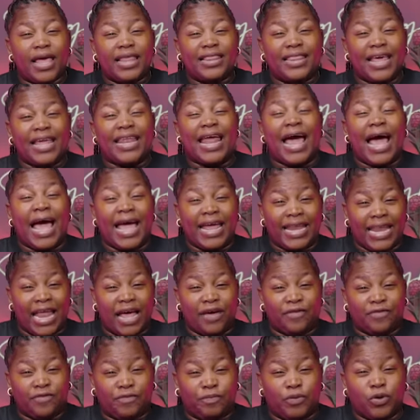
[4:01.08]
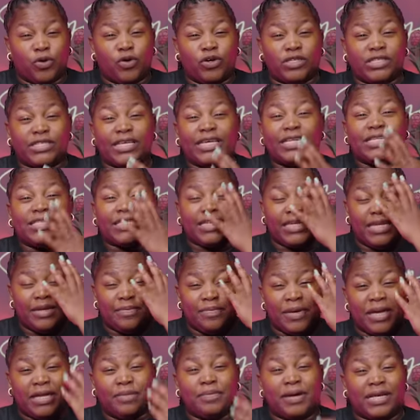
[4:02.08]
that I love because it really
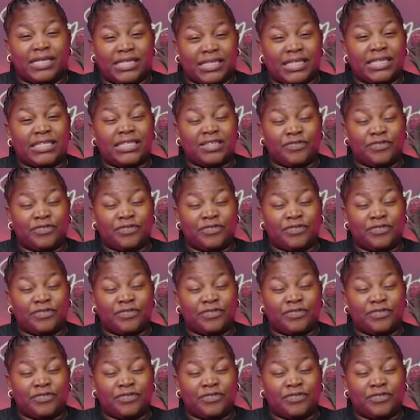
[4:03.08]
made my skin